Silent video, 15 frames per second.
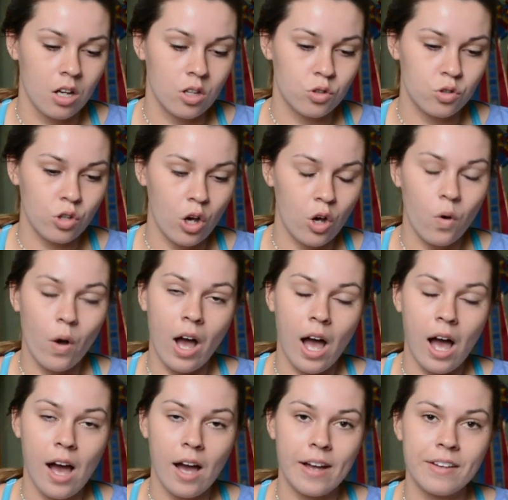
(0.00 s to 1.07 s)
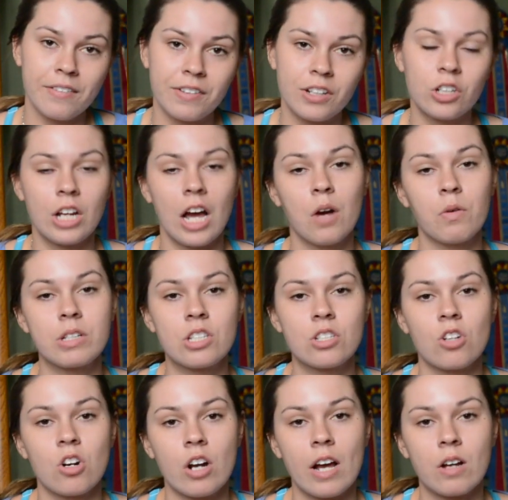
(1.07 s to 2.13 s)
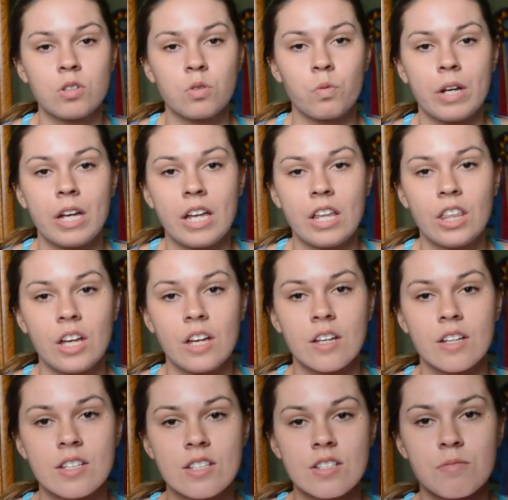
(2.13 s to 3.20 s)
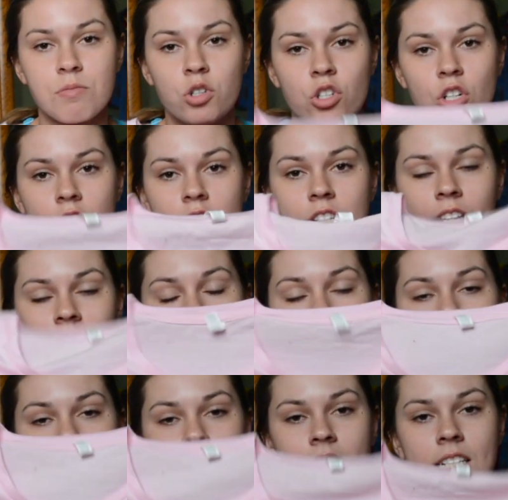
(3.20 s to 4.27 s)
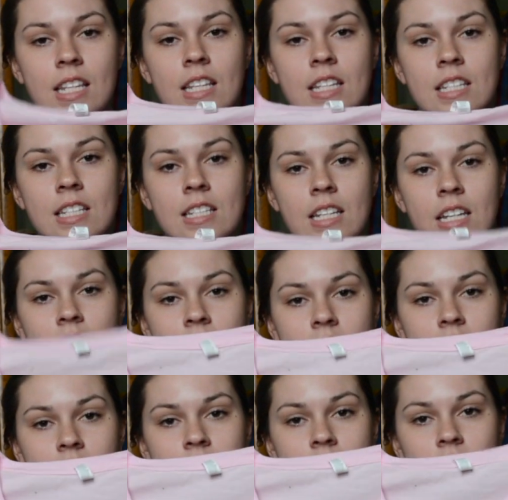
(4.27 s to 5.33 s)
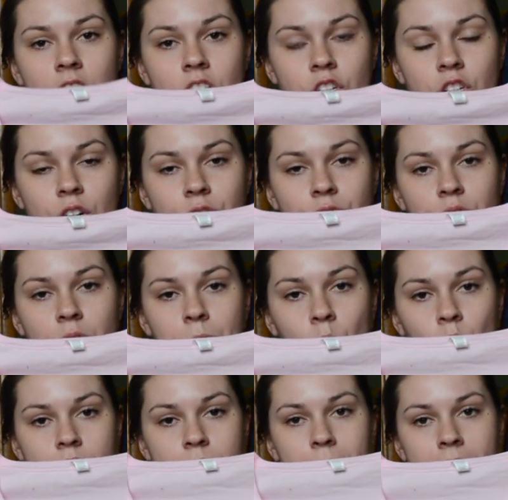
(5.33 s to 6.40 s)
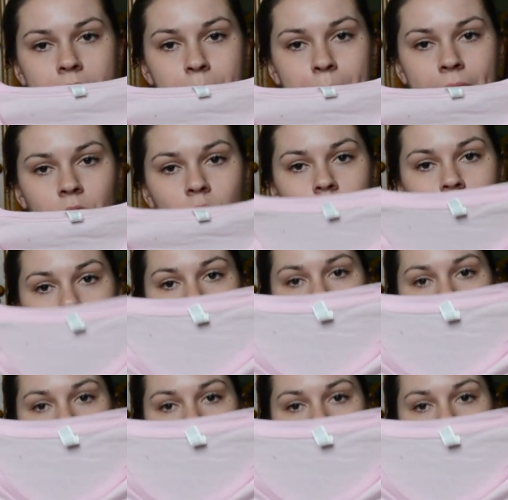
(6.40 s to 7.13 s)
So I figured I would start out with some shirts I got. This is a shirt from Horseplay Apparel.